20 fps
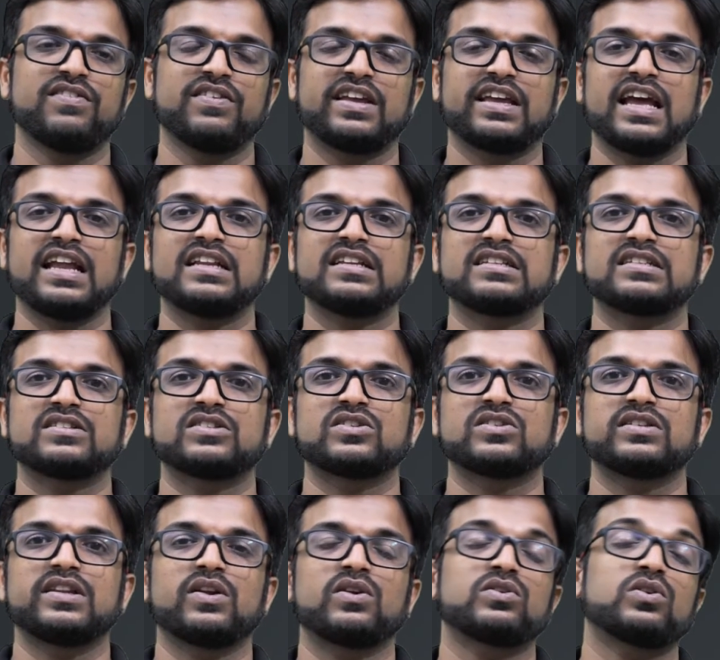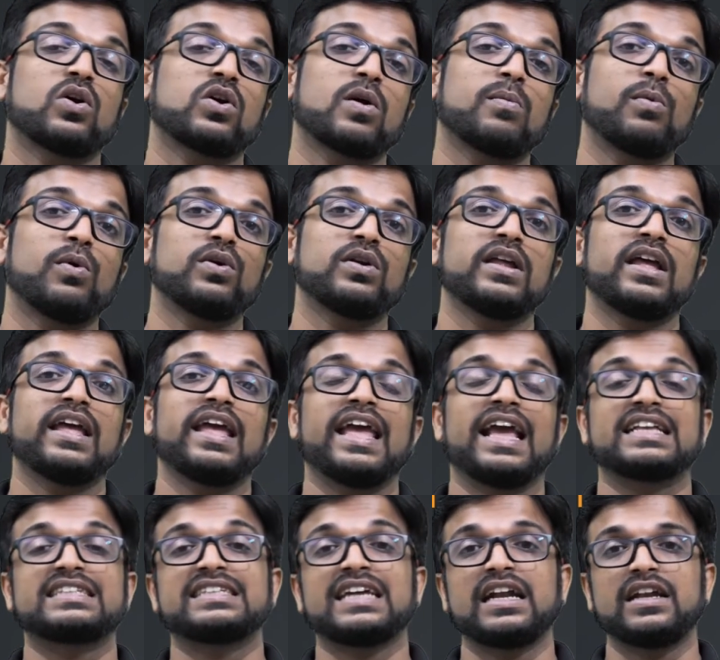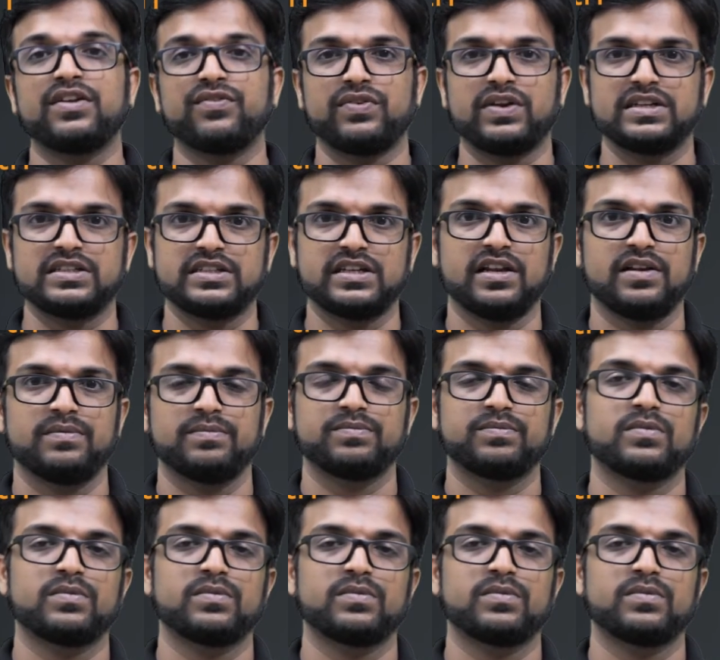we can talk about exact differential.